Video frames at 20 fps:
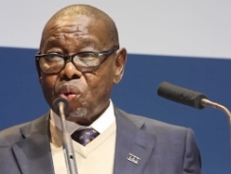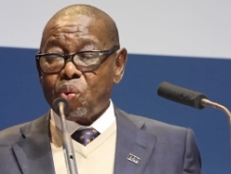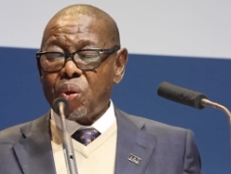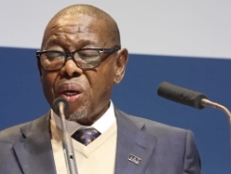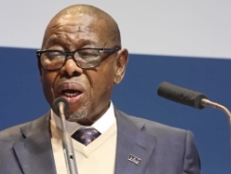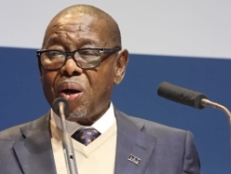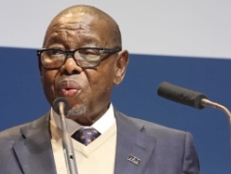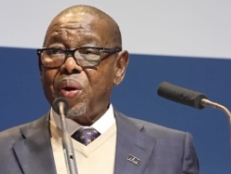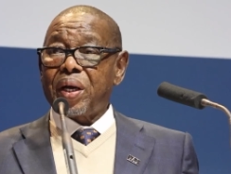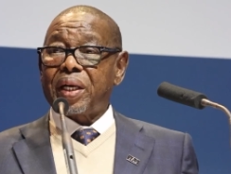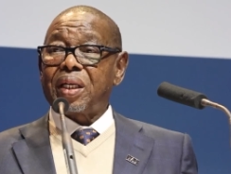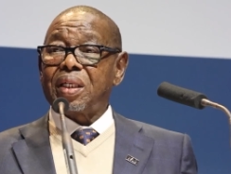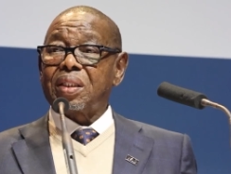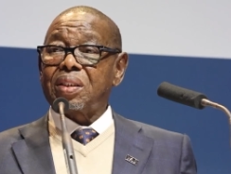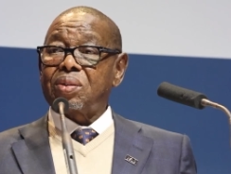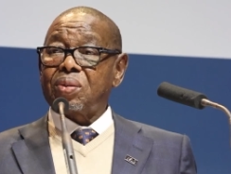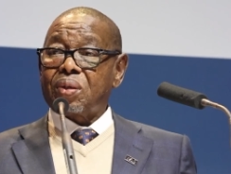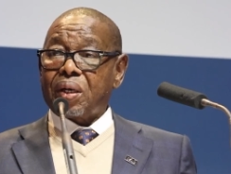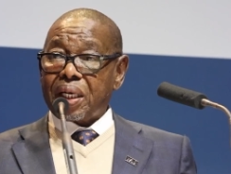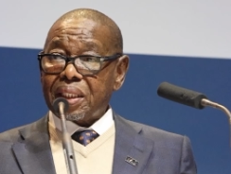We are
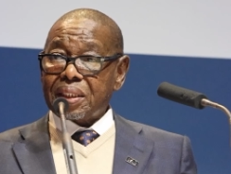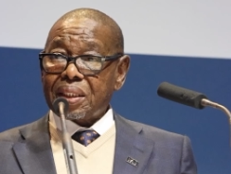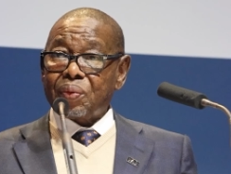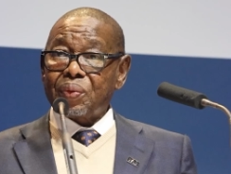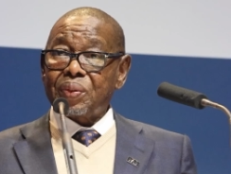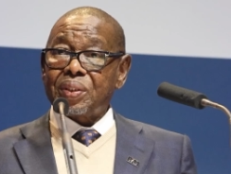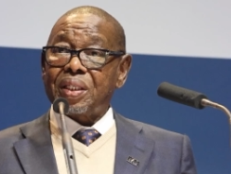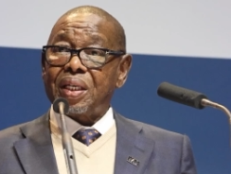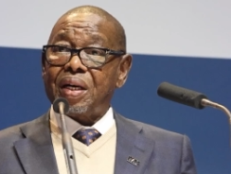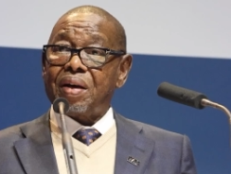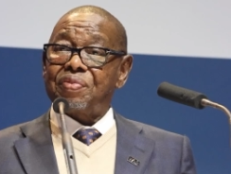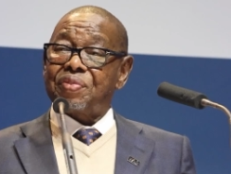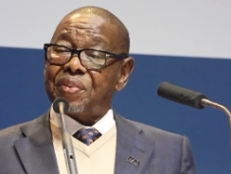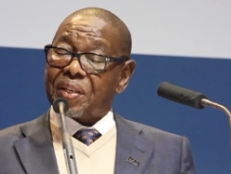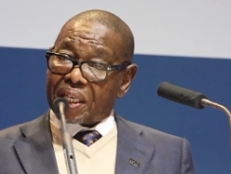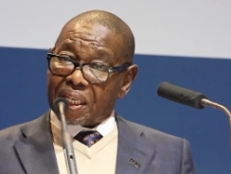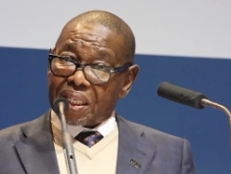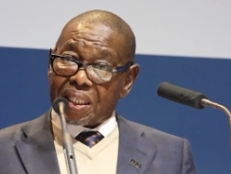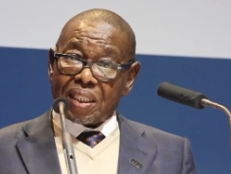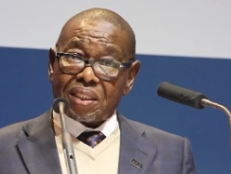working together with the
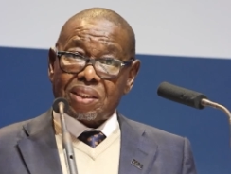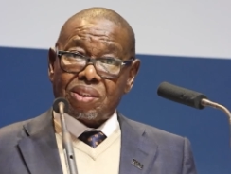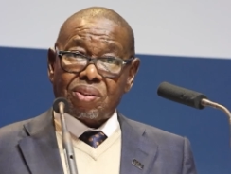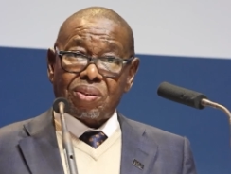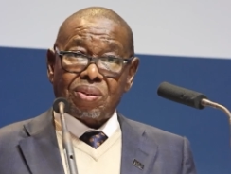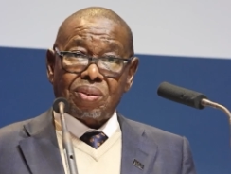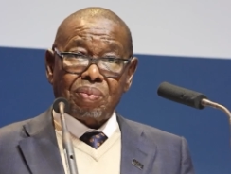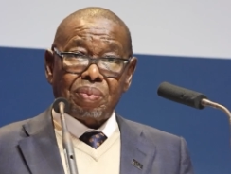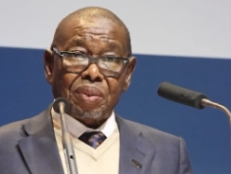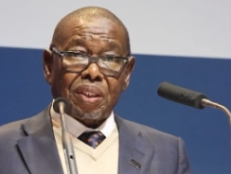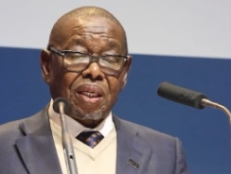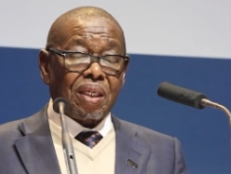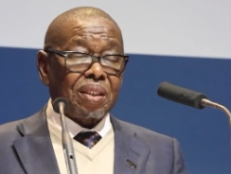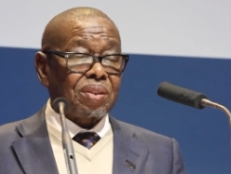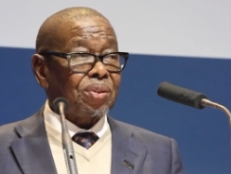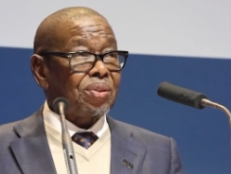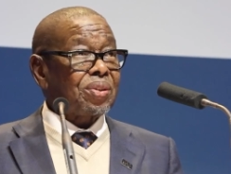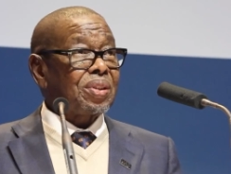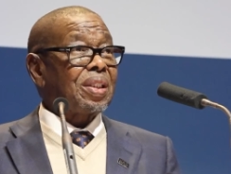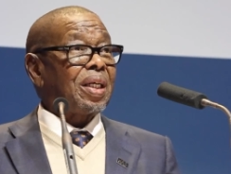African Astronomical
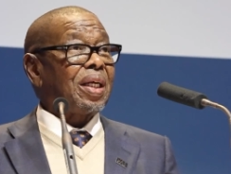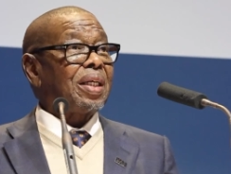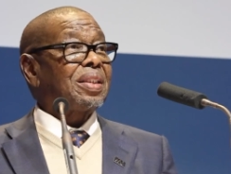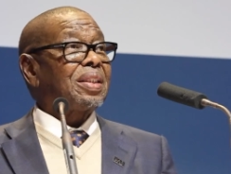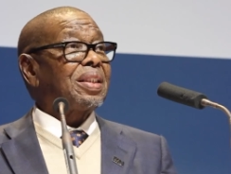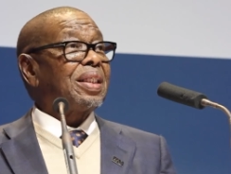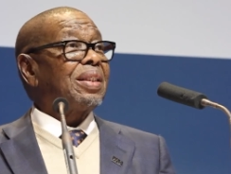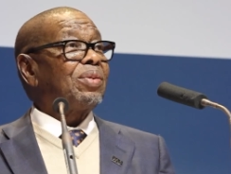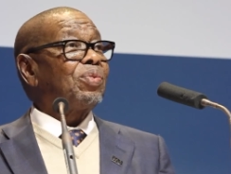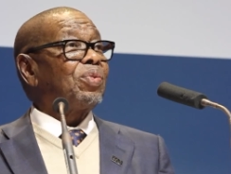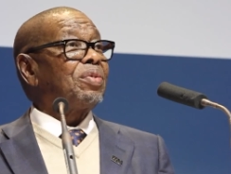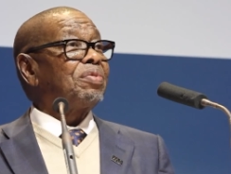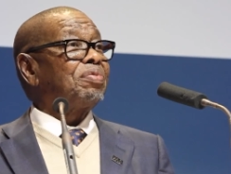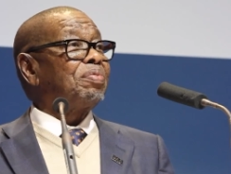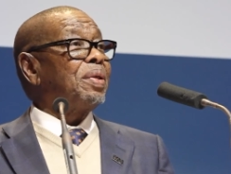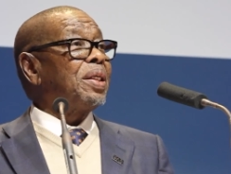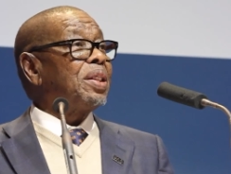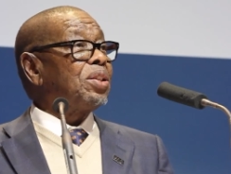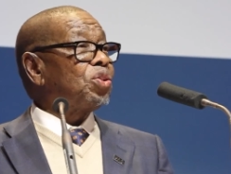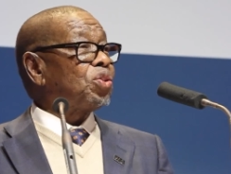Society, and
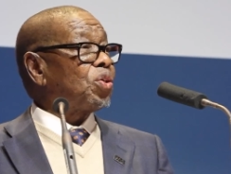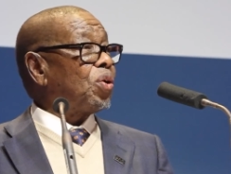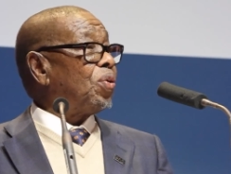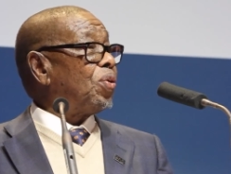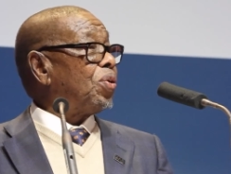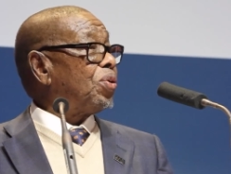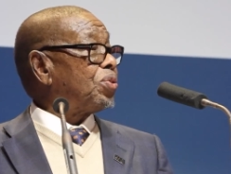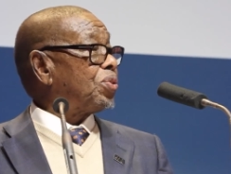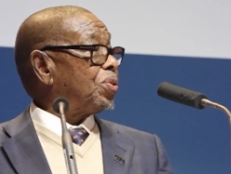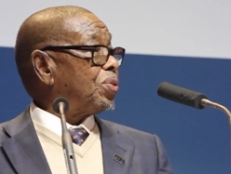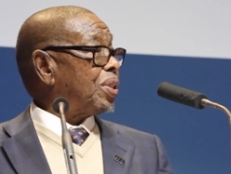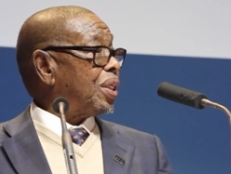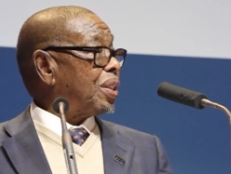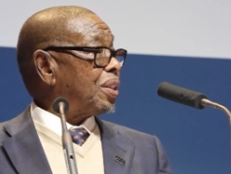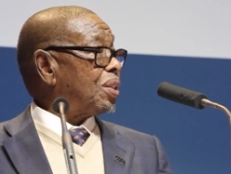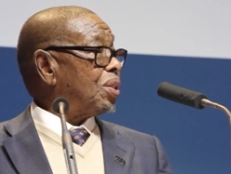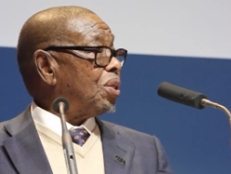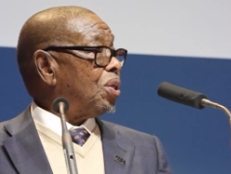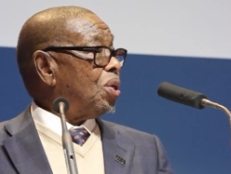we've made sure also that